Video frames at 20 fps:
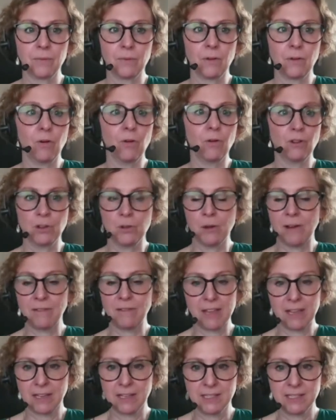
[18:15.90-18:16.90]
or you have
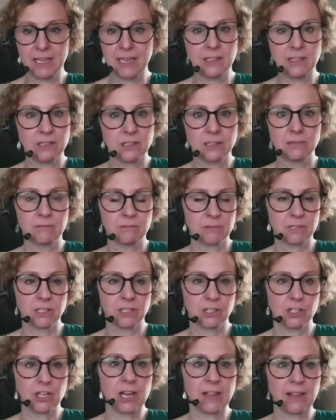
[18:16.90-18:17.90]
their consent to
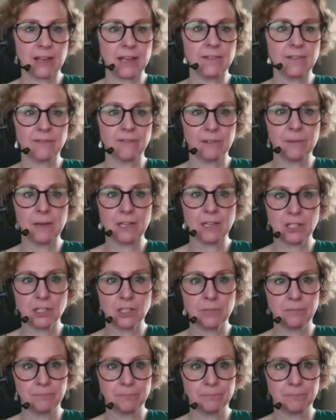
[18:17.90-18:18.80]
share that information.